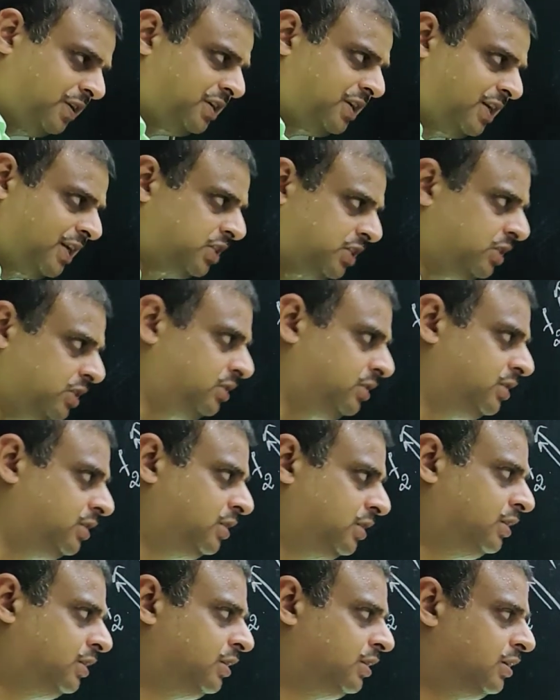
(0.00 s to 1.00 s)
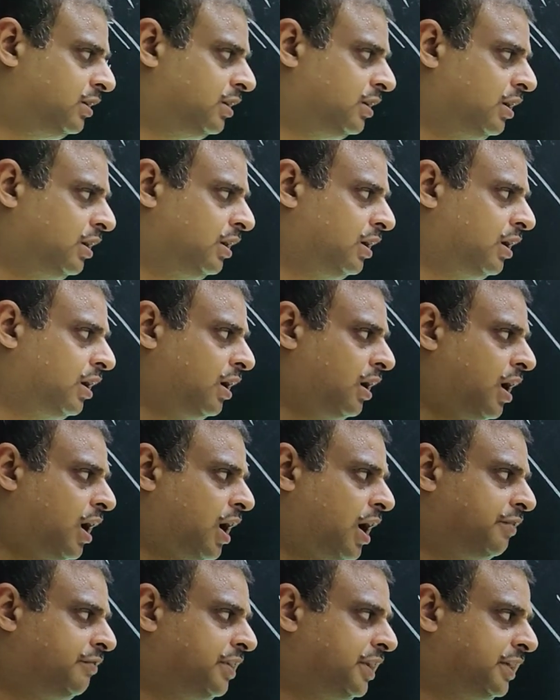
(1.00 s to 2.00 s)
direction, I
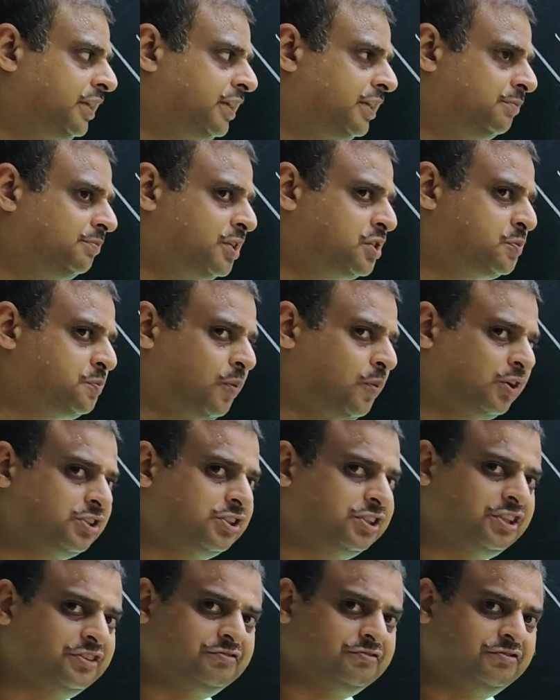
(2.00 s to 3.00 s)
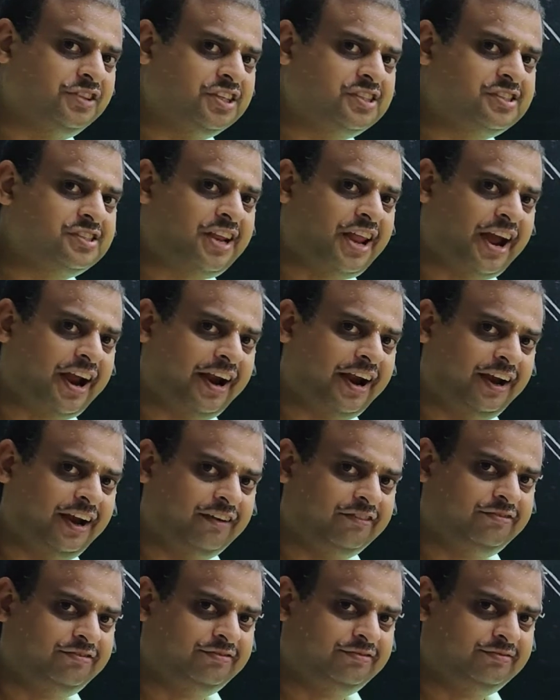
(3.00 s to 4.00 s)
will keep this positive, this negative.
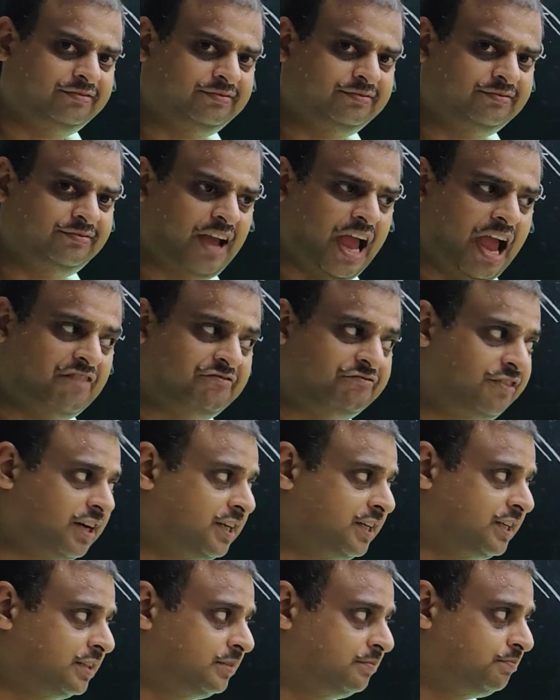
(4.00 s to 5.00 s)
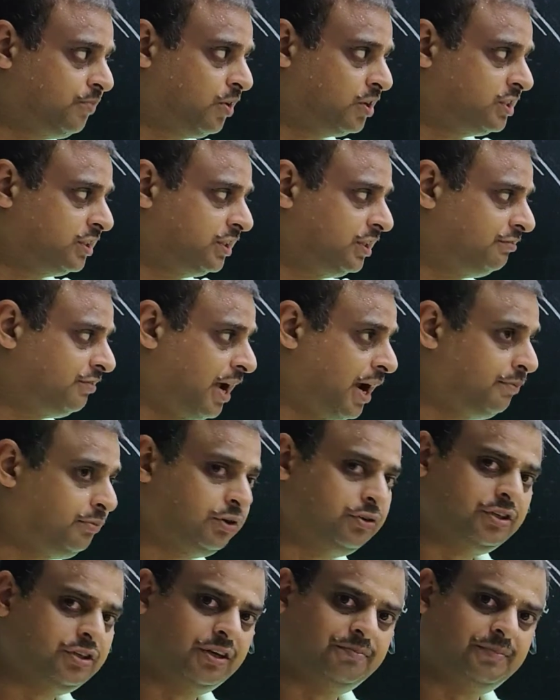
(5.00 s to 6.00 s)
m1 term positive, m2
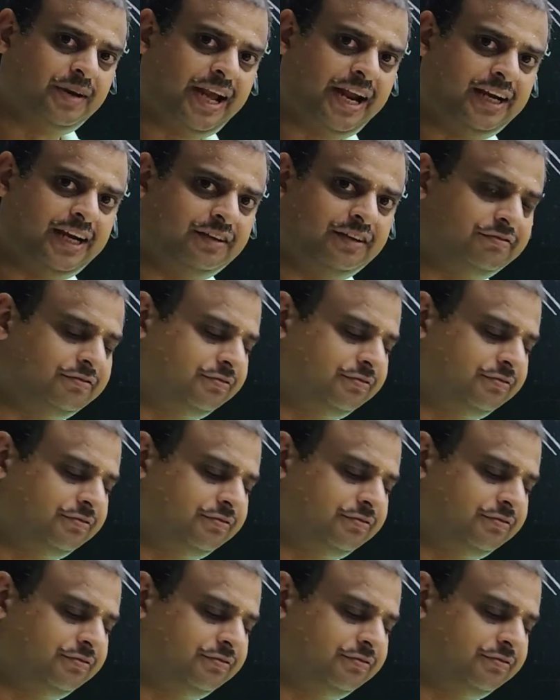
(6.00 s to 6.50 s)
term negative.